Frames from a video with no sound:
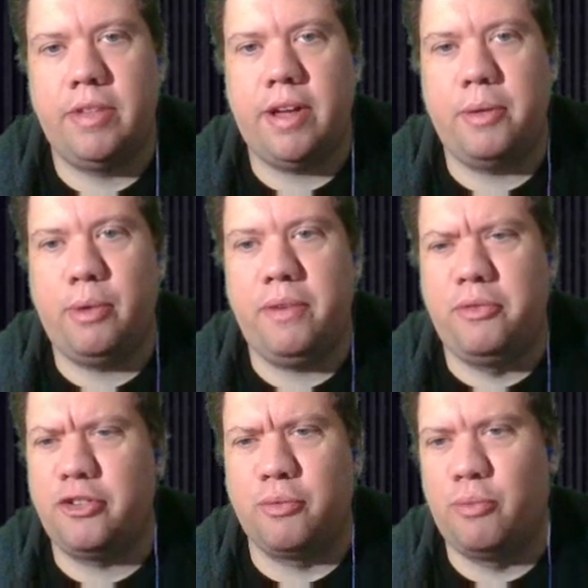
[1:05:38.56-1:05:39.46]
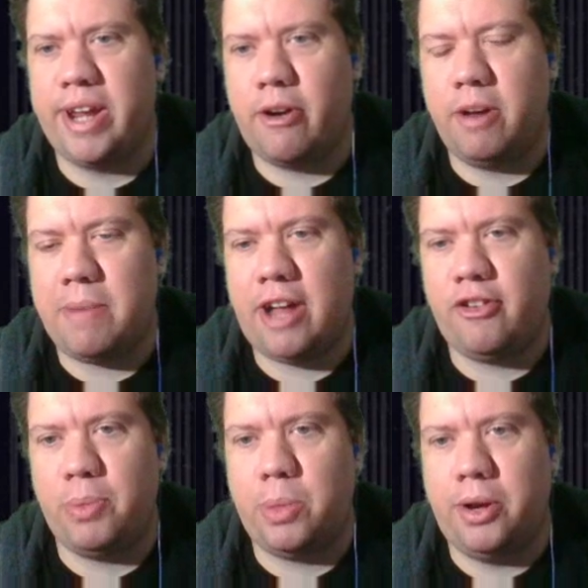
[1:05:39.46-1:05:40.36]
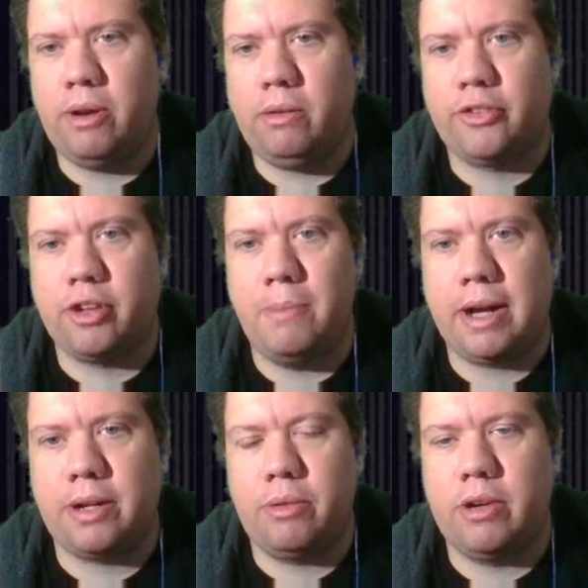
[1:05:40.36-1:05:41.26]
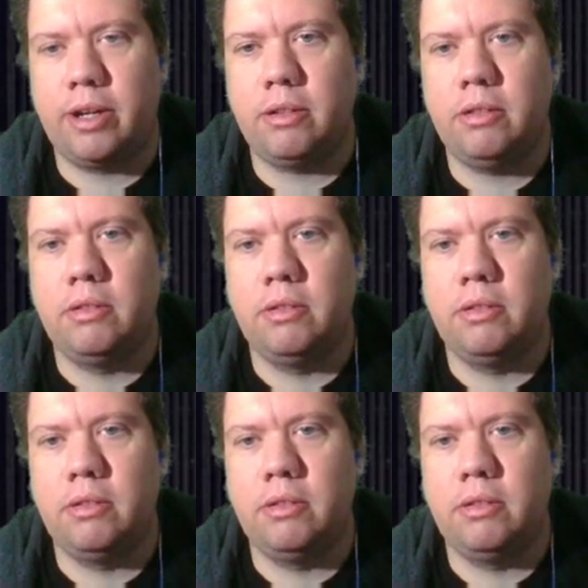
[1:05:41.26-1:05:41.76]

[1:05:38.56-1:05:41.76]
Now that we've just re-aired a match on Thunder, let's go back to the ring.